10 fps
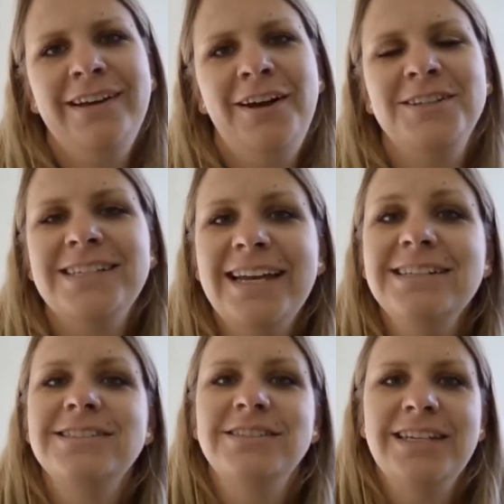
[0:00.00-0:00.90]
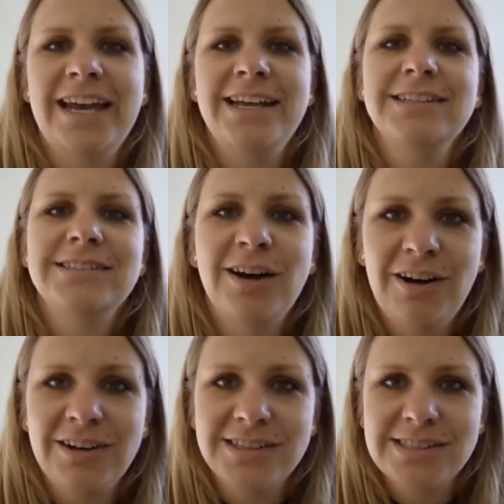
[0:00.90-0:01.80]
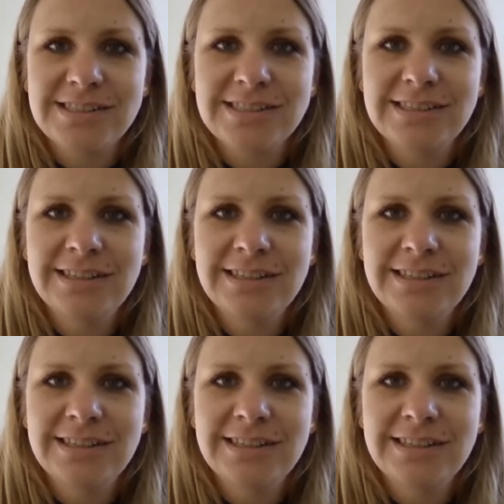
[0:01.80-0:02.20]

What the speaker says: Her day-to-day task,